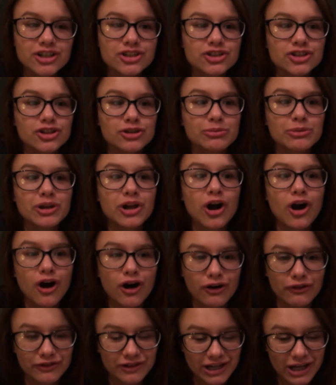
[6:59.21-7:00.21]
Took me
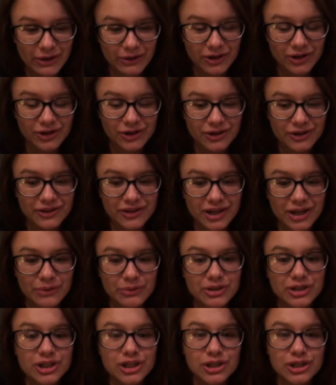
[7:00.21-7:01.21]
half an hour longer than I would